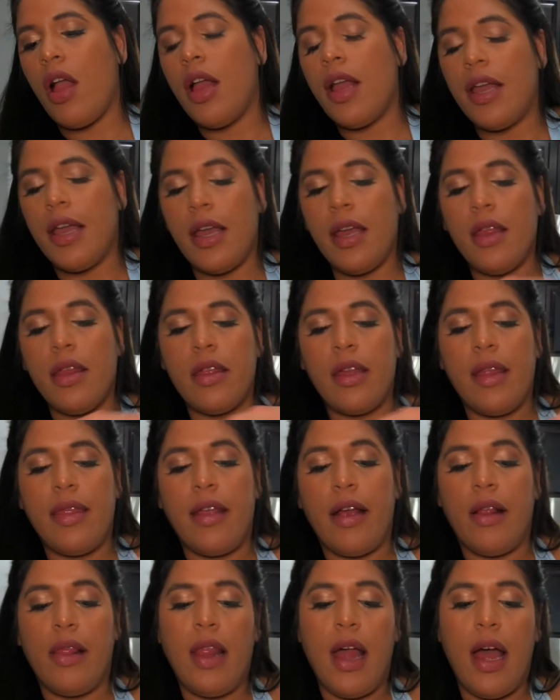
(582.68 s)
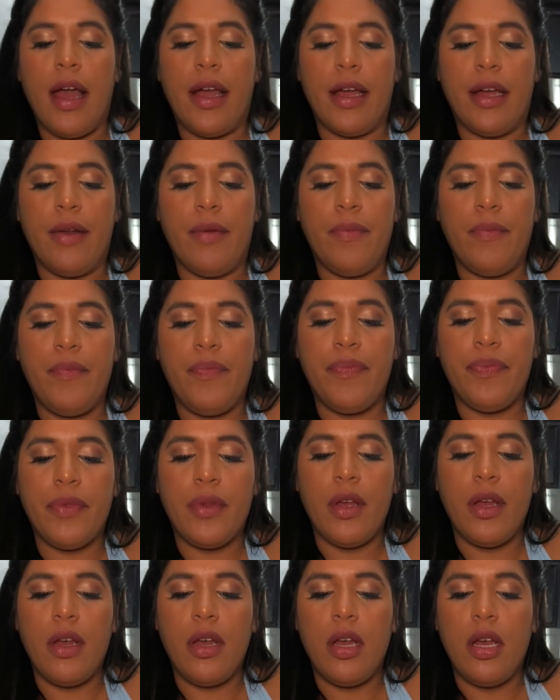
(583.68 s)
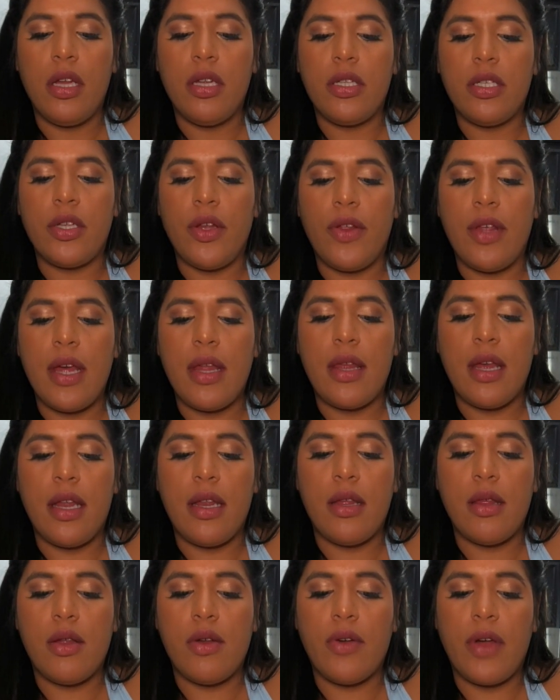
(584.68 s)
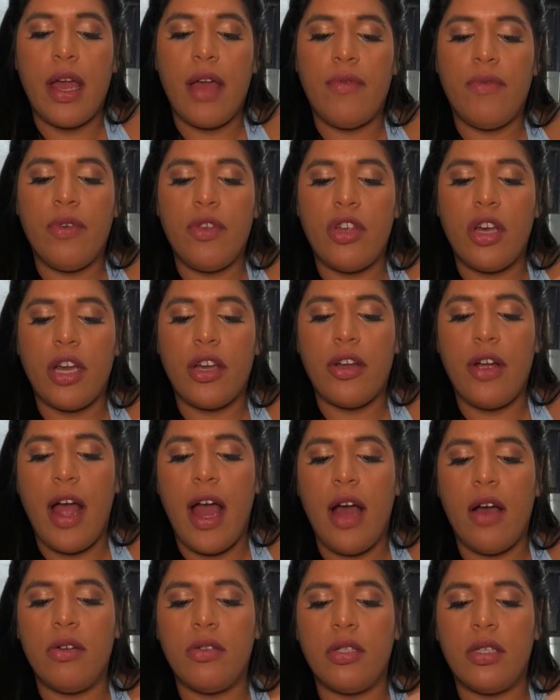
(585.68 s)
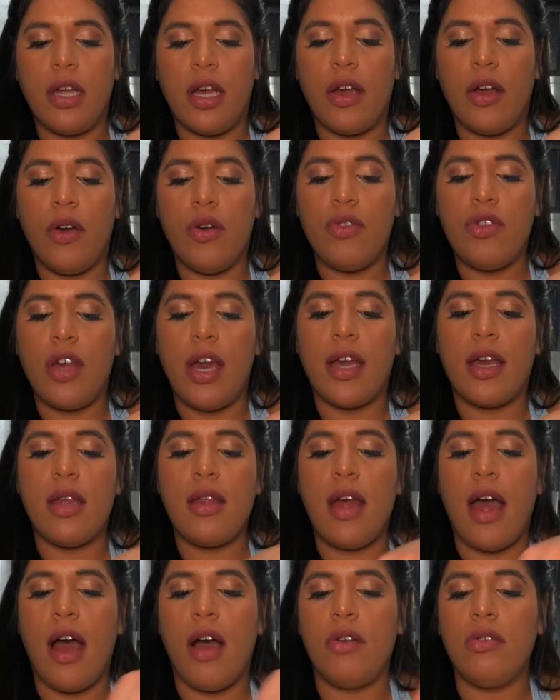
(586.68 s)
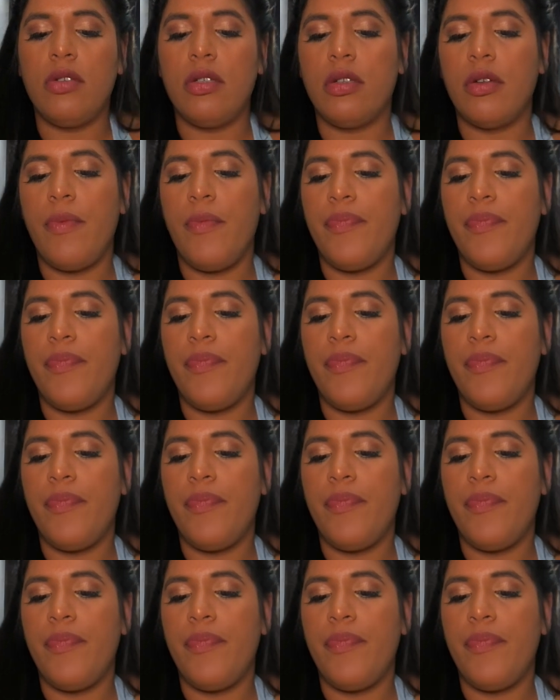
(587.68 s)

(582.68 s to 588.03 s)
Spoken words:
He's sitting there lying. So they said, is it okay if we check your house? They go check his house.